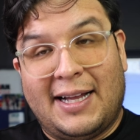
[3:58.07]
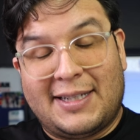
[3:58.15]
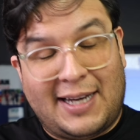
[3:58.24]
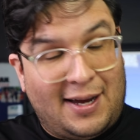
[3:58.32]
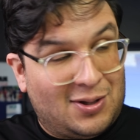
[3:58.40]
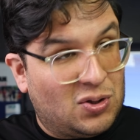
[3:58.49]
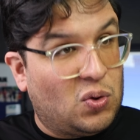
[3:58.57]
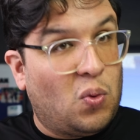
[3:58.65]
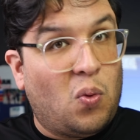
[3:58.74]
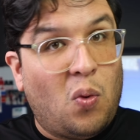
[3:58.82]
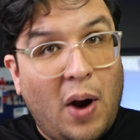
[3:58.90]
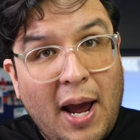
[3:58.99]
it sounds
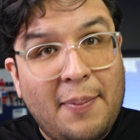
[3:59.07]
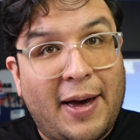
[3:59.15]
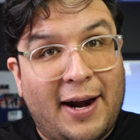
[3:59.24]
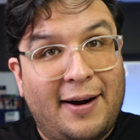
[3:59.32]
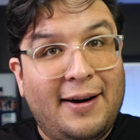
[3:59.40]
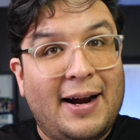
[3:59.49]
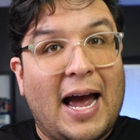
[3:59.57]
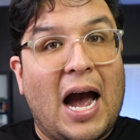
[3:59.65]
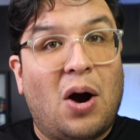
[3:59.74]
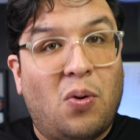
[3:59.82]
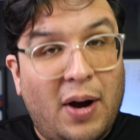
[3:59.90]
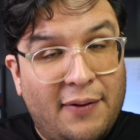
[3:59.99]
way better.
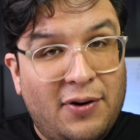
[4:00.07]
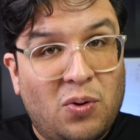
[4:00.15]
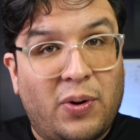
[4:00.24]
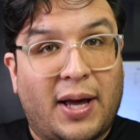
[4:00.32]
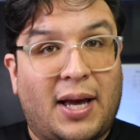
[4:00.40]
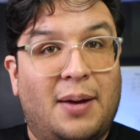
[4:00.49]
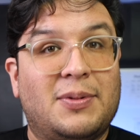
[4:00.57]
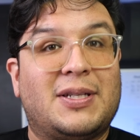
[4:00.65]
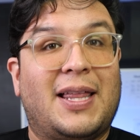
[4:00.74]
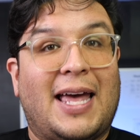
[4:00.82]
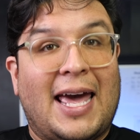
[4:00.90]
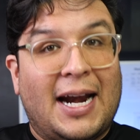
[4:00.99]
However, when it comes
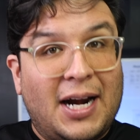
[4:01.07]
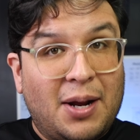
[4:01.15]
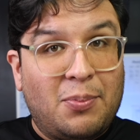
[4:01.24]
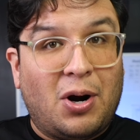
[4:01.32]
to the editing